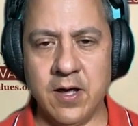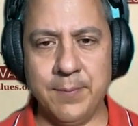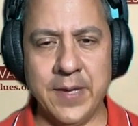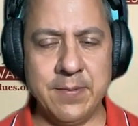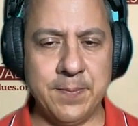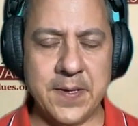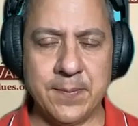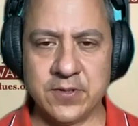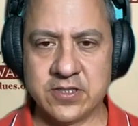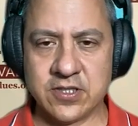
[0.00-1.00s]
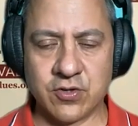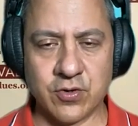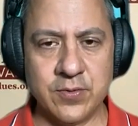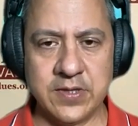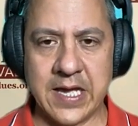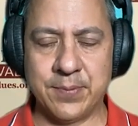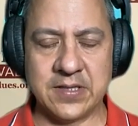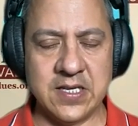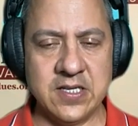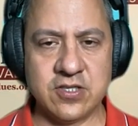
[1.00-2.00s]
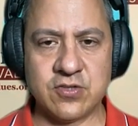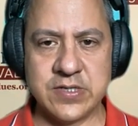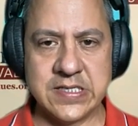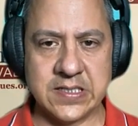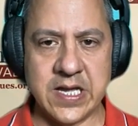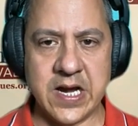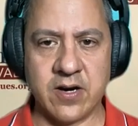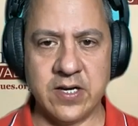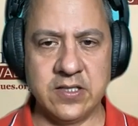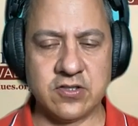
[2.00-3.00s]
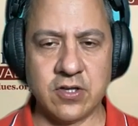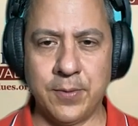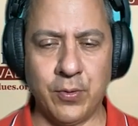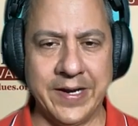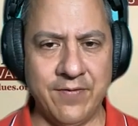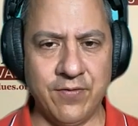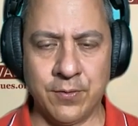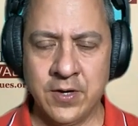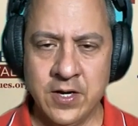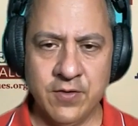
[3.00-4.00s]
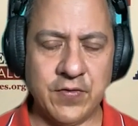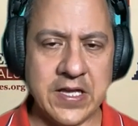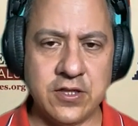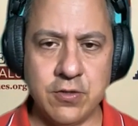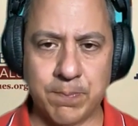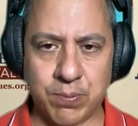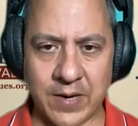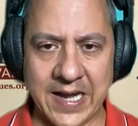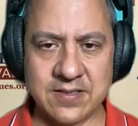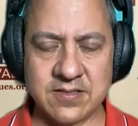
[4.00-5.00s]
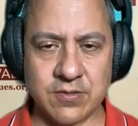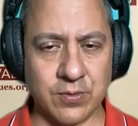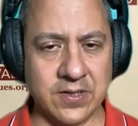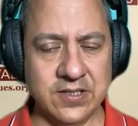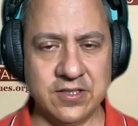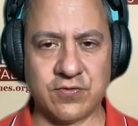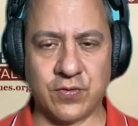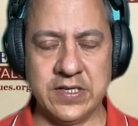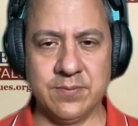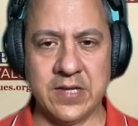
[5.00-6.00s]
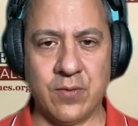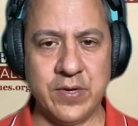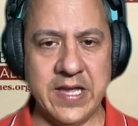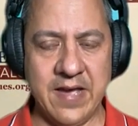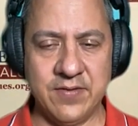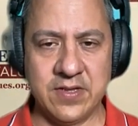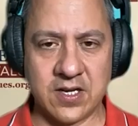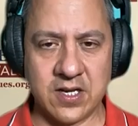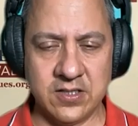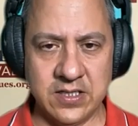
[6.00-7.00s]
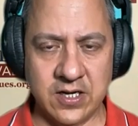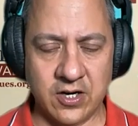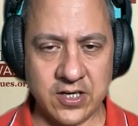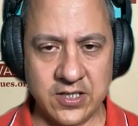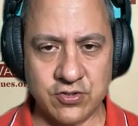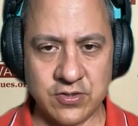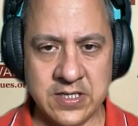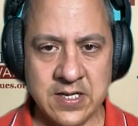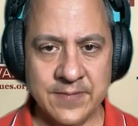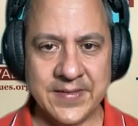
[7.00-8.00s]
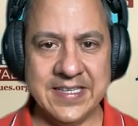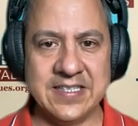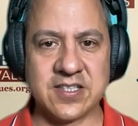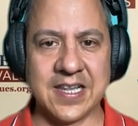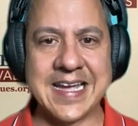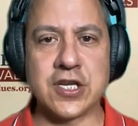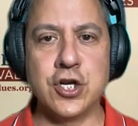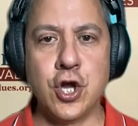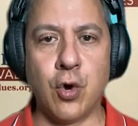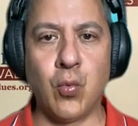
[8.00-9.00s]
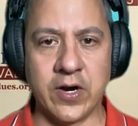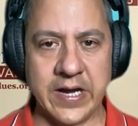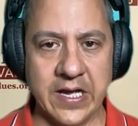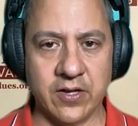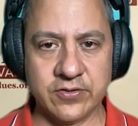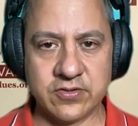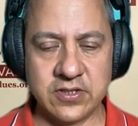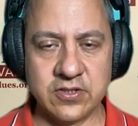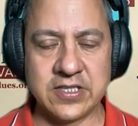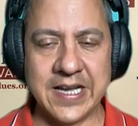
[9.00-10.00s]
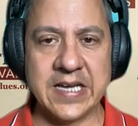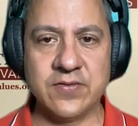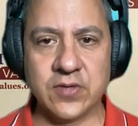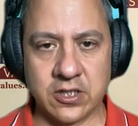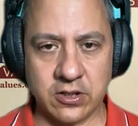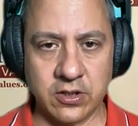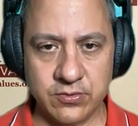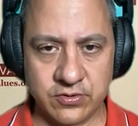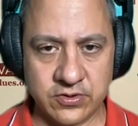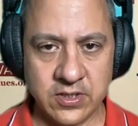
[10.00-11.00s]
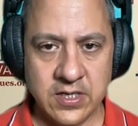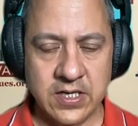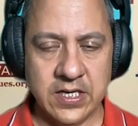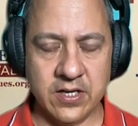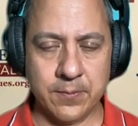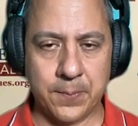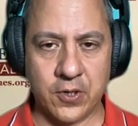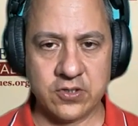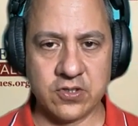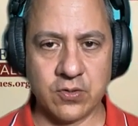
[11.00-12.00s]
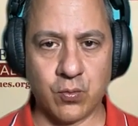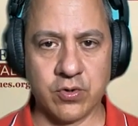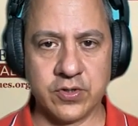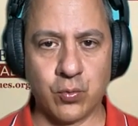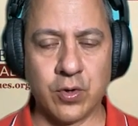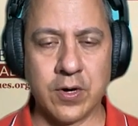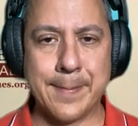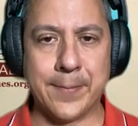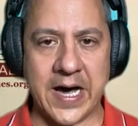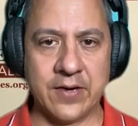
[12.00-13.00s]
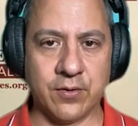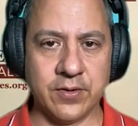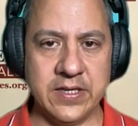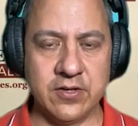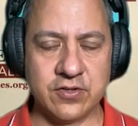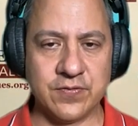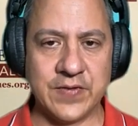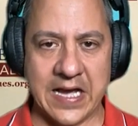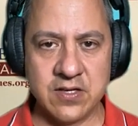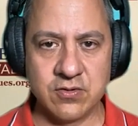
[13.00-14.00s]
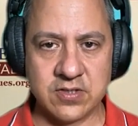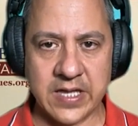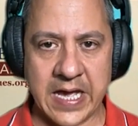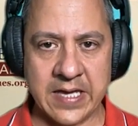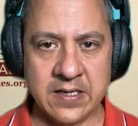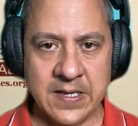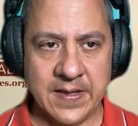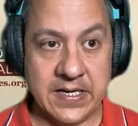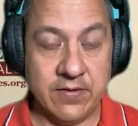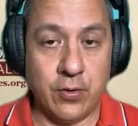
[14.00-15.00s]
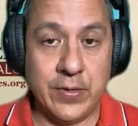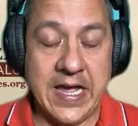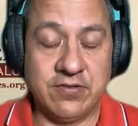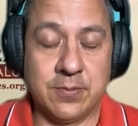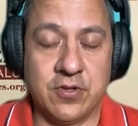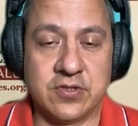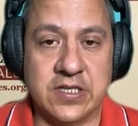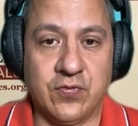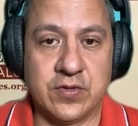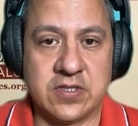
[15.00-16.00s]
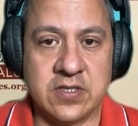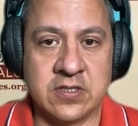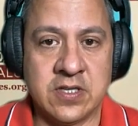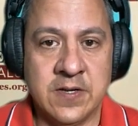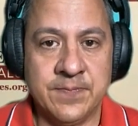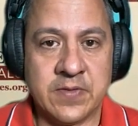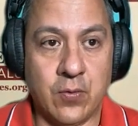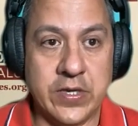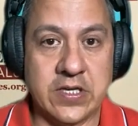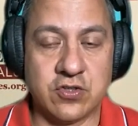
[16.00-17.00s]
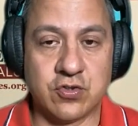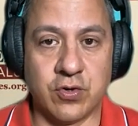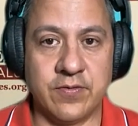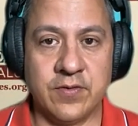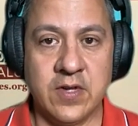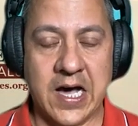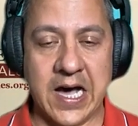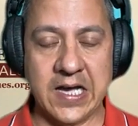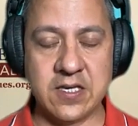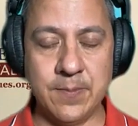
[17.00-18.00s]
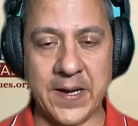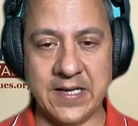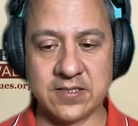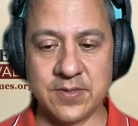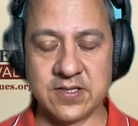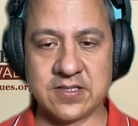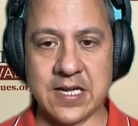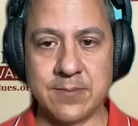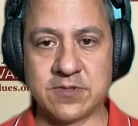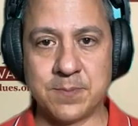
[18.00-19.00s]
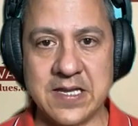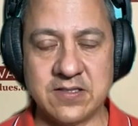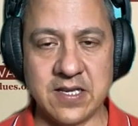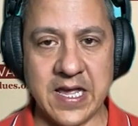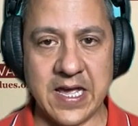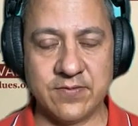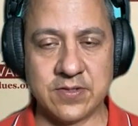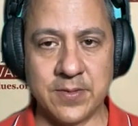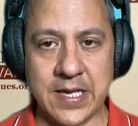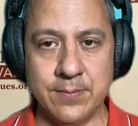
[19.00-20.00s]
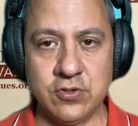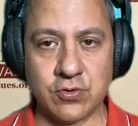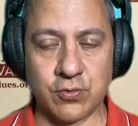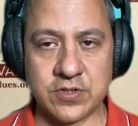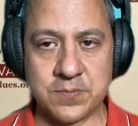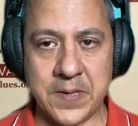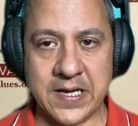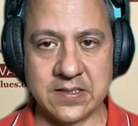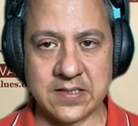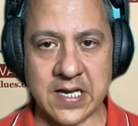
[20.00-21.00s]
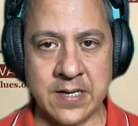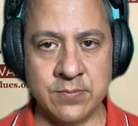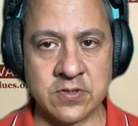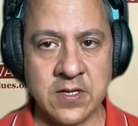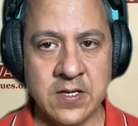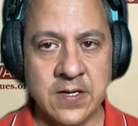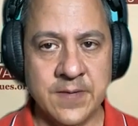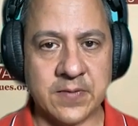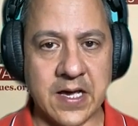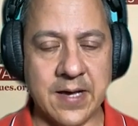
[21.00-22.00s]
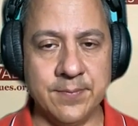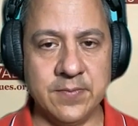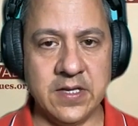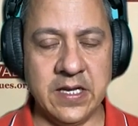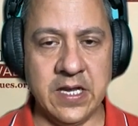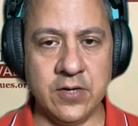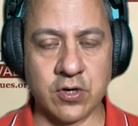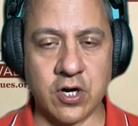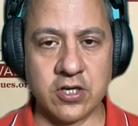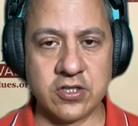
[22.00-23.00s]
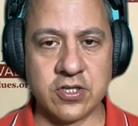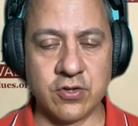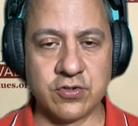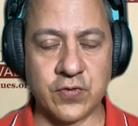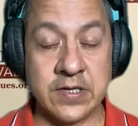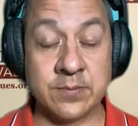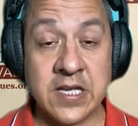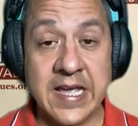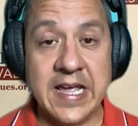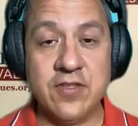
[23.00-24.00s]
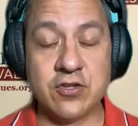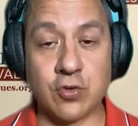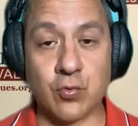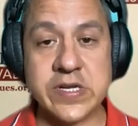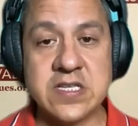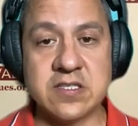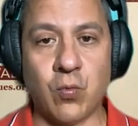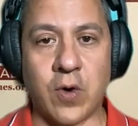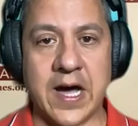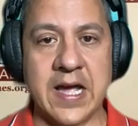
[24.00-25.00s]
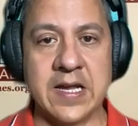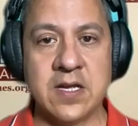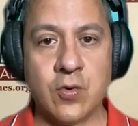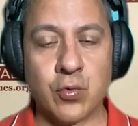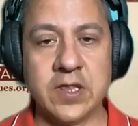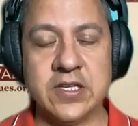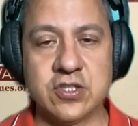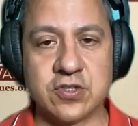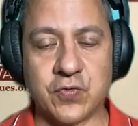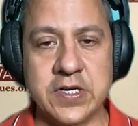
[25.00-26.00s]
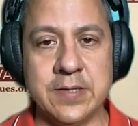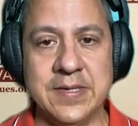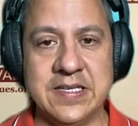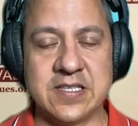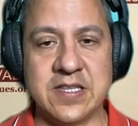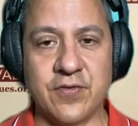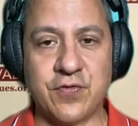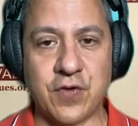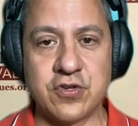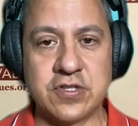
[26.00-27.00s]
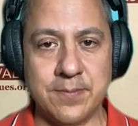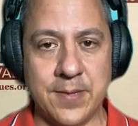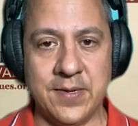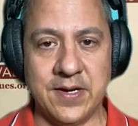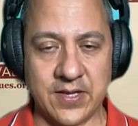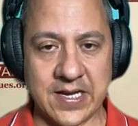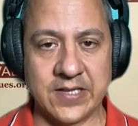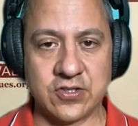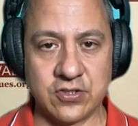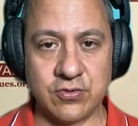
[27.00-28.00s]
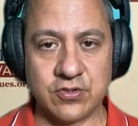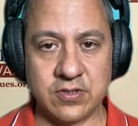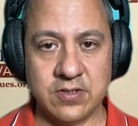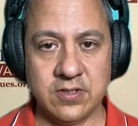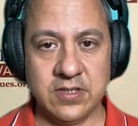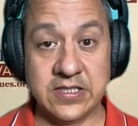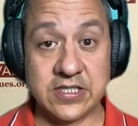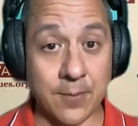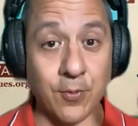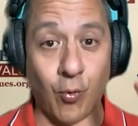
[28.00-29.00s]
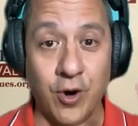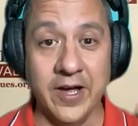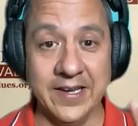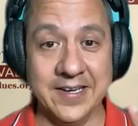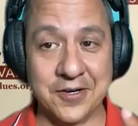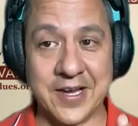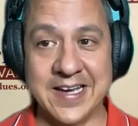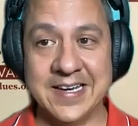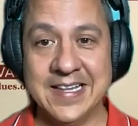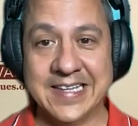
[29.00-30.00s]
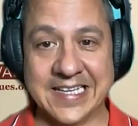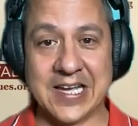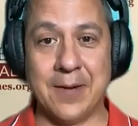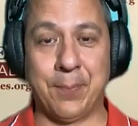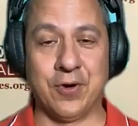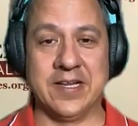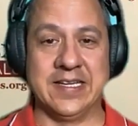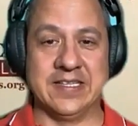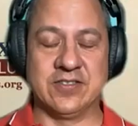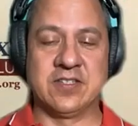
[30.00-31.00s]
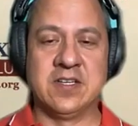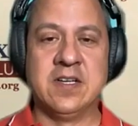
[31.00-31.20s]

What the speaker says: Maybe people disagree with that, but the history is there. And so, but whatever faith you practice, the religious freedom that we have in our country is like nowhere else. It's not even close in other parts of the world. We're a model, and there's value to that. And even though we have some of those differences, that we can sort of occupy some of the same space and have some of that mutual respect at times, in regards to those freedoms. And there's a reason why religious freedom is in the First Amendment of the Constitution. It's number one. Okay. That's how important it is.